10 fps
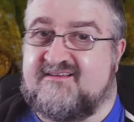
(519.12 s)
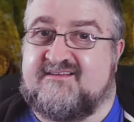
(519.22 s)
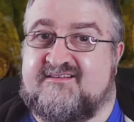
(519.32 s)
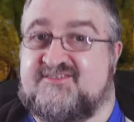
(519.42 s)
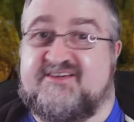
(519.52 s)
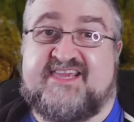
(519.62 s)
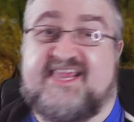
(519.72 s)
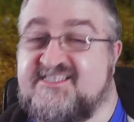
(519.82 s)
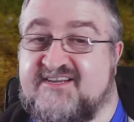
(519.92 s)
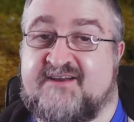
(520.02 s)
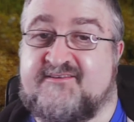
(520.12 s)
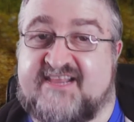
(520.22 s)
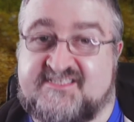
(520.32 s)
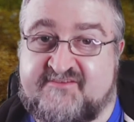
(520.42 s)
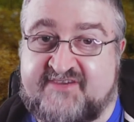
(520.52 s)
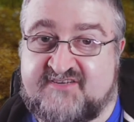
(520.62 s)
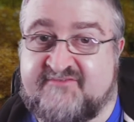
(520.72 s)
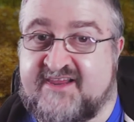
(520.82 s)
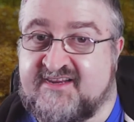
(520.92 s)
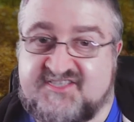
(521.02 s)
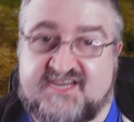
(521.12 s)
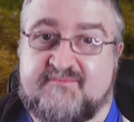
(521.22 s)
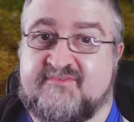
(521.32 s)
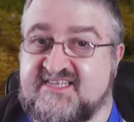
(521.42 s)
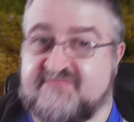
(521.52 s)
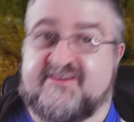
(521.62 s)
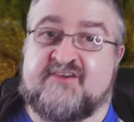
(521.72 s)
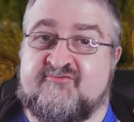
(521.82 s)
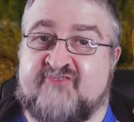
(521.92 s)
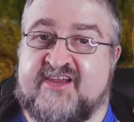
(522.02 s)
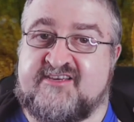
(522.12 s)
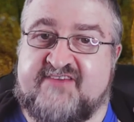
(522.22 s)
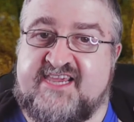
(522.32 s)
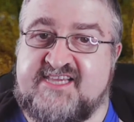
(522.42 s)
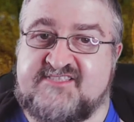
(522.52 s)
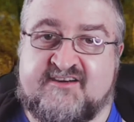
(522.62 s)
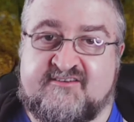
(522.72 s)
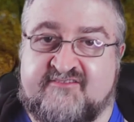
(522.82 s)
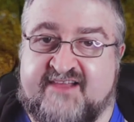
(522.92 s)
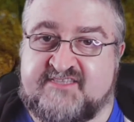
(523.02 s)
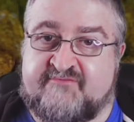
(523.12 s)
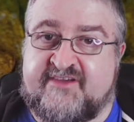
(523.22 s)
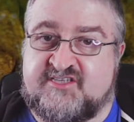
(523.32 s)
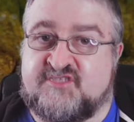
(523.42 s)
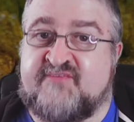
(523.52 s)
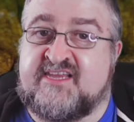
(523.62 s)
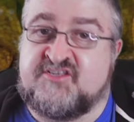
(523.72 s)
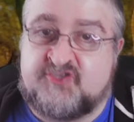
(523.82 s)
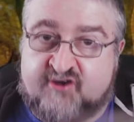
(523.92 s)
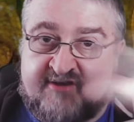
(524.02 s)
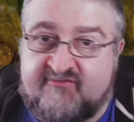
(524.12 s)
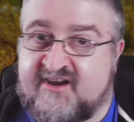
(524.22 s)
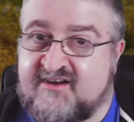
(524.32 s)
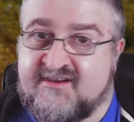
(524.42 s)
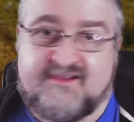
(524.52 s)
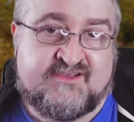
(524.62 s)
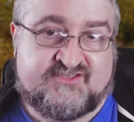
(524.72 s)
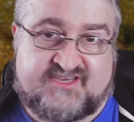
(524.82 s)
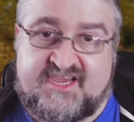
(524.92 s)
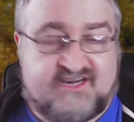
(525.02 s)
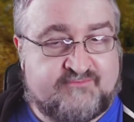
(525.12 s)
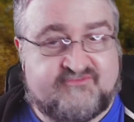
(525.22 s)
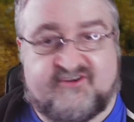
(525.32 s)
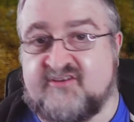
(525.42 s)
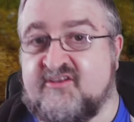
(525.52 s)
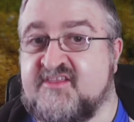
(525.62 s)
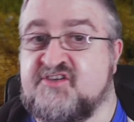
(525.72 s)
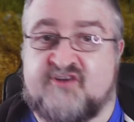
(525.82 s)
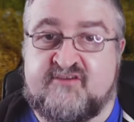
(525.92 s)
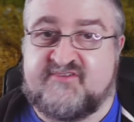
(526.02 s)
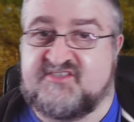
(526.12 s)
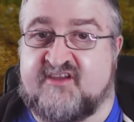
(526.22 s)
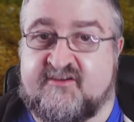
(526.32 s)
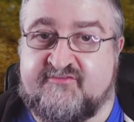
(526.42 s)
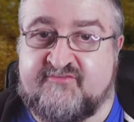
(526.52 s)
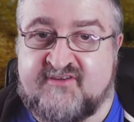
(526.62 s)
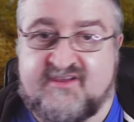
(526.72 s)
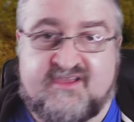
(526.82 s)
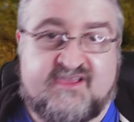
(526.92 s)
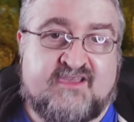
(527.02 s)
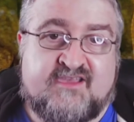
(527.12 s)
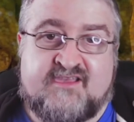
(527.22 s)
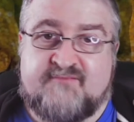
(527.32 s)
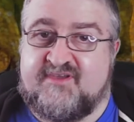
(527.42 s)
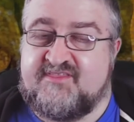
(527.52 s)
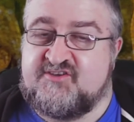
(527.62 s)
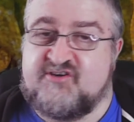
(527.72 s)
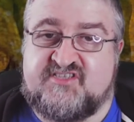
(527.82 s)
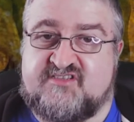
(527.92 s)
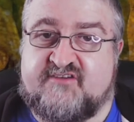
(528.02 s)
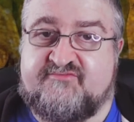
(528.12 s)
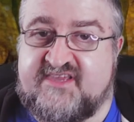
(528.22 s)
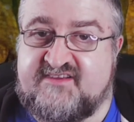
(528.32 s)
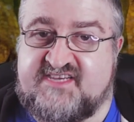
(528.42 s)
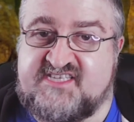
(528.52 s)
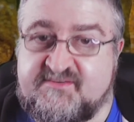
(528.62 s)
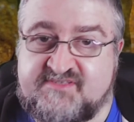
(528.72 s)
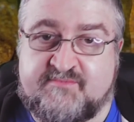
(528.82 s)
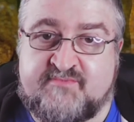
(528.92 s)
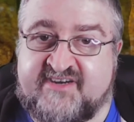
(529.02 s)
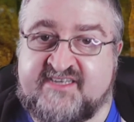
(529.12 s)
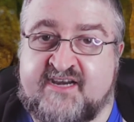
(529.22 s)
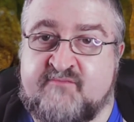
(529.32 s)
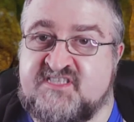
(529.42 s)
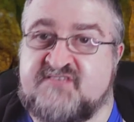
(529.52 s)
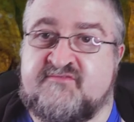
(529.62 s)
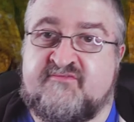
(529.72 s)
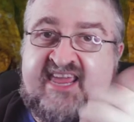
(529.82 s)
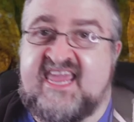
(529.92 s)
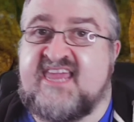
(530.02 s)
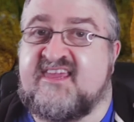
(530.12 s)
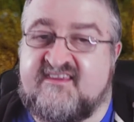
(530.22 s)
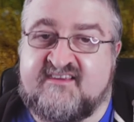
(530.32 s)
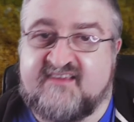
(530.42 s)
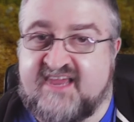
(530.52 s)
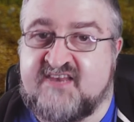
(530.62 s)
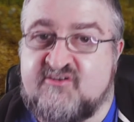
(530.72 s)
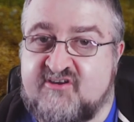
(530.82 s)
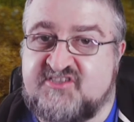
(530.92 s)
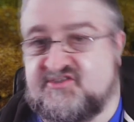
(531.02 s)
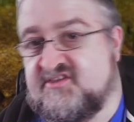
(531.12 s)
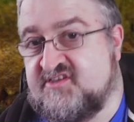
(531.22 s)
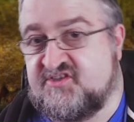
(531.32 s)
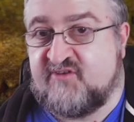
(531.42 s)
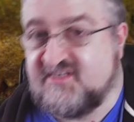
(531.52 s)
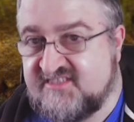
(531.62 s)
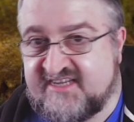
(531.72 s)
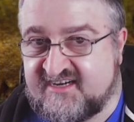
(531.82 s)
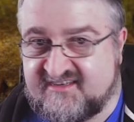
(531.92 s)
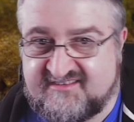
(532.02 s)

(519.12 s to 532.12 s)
So he's done a classic version of it. Shane Black's a very good writer. He's done classic versions of that genre, so he could have brought in a lot of the genre stuff. But the genre stuff that he seemed to have been bringing in was just vague and not suited to Schwarzenegger.